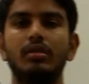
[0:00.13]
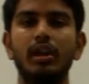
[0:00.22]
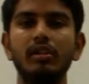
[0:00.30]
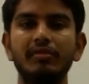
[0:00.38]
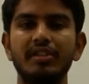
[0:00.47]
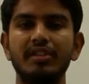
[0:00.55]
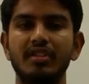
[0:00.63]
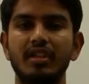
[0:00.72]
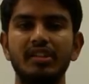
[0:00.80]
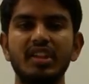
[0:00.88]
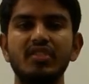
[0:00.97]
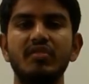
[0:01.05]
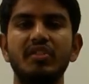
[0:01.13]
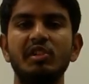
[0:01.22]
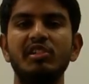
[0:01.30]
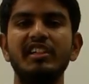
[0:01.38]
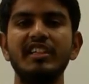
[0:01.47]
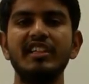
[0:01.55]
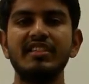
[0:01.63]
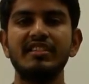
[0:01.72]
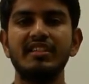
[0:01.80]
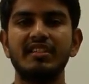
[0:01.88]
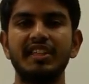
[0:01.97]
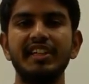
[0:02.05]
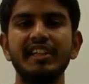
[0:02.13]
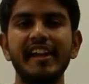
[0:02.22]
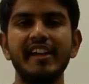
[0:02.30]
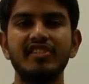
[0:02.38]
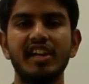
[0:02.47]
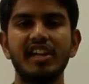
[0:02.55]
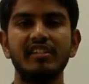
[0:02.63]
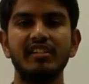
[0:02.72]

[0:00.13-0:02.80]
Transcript: Hello friends, in this video let us discuss India-Israel